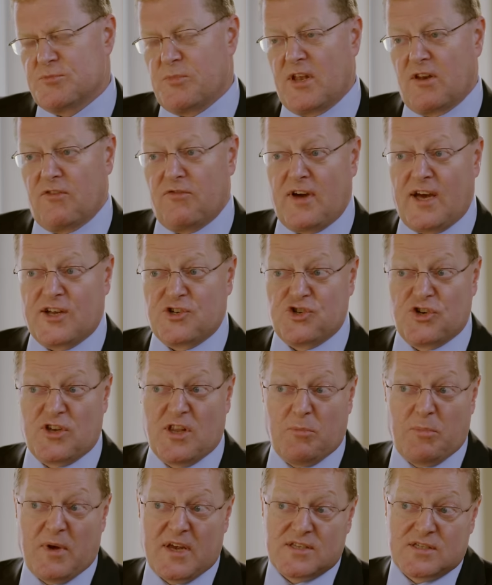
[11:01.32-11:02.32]
it's manufactured,
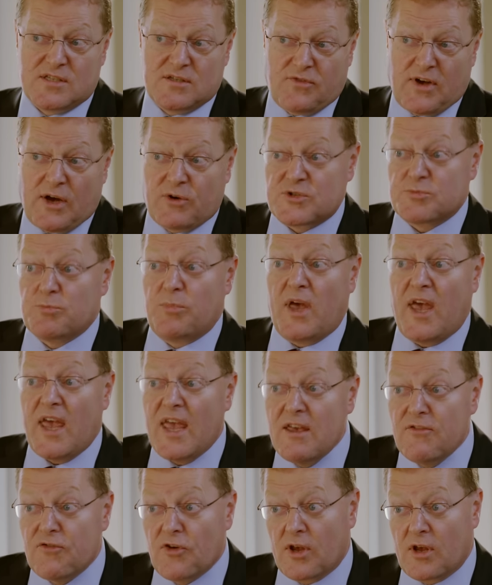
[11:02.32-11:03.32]
and the basis of how it's
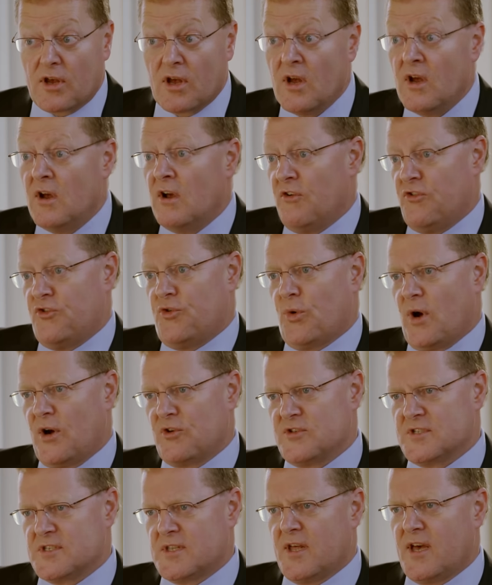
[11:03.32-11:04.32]
behaving
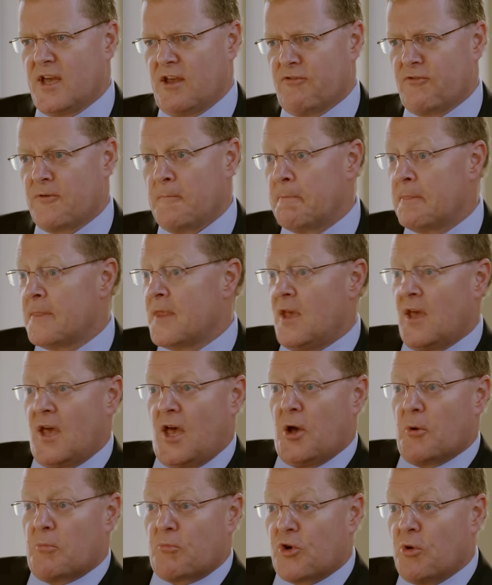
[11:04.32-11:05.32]
throughout its life.
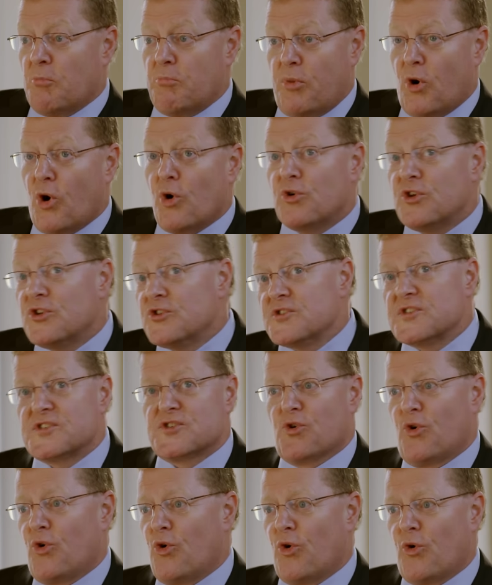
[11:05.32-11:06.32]

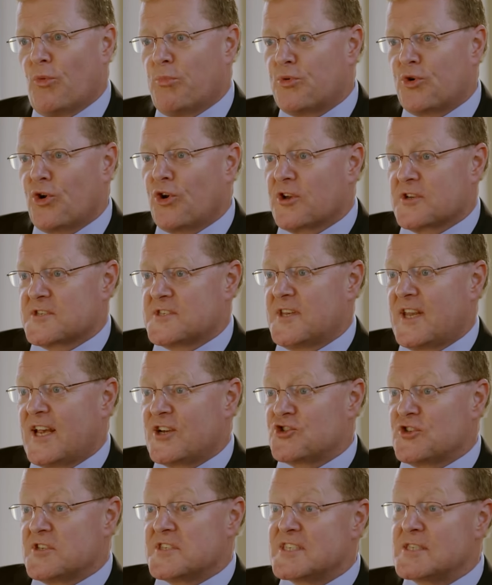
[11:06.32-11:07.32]
Components or products that
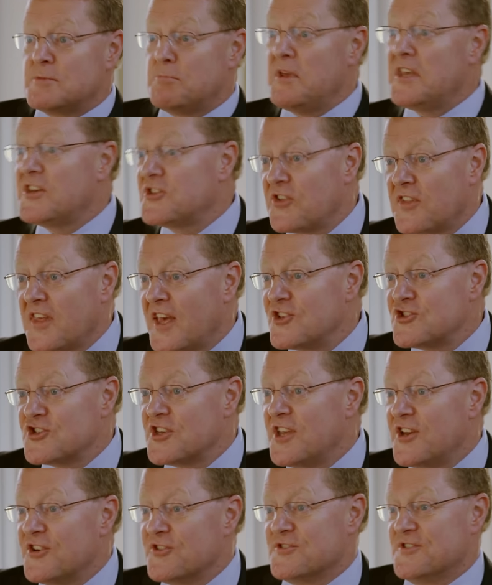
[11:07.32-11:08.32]
actually speak to the
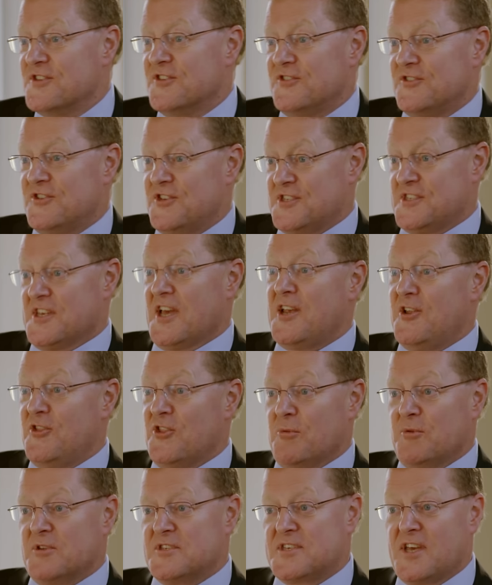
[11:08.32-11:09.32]
engineers that
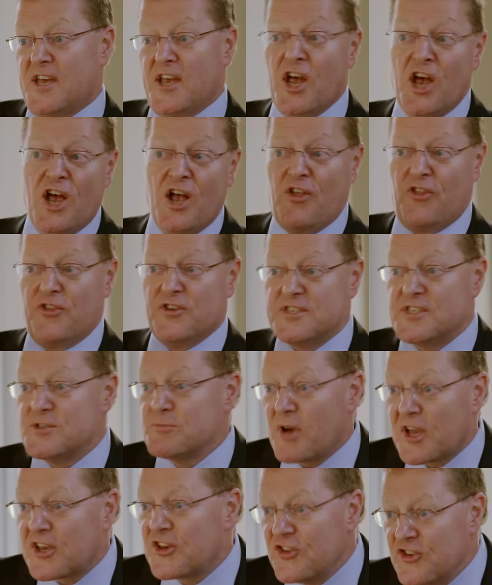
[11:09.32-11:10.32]
designed them and say, this
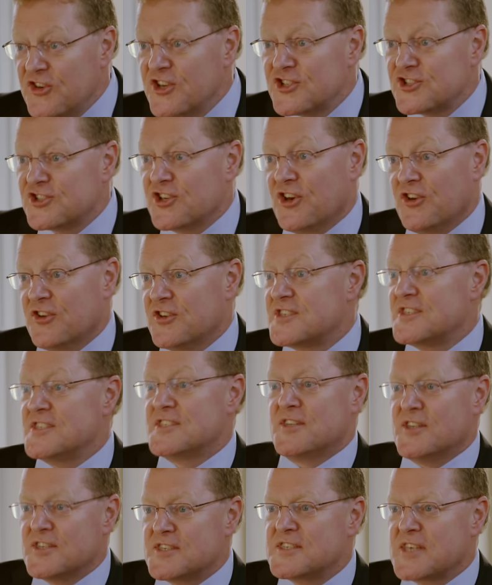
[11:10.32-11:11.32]
is my condition, this
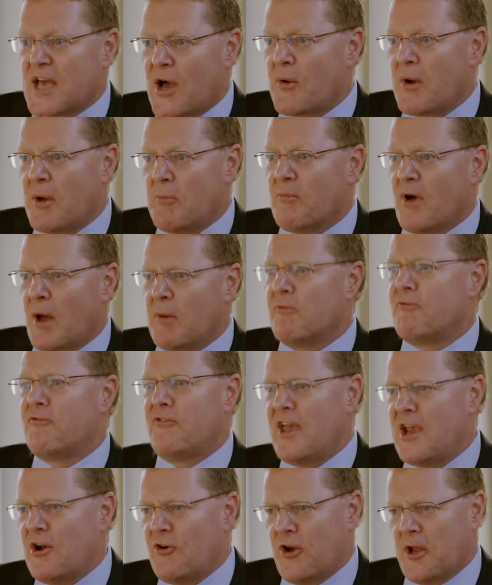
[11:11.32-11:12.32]
is how I'm
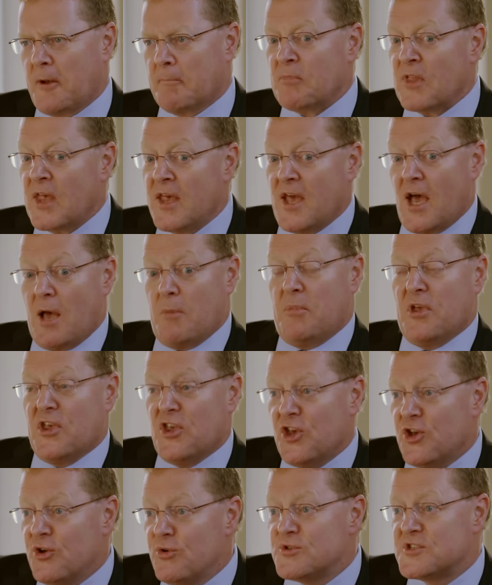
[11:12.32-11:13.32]
faring, I'm
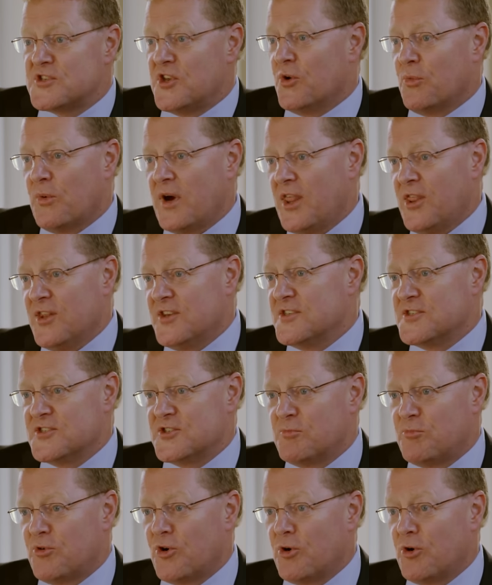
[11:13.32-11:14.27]
being used in a way that isn't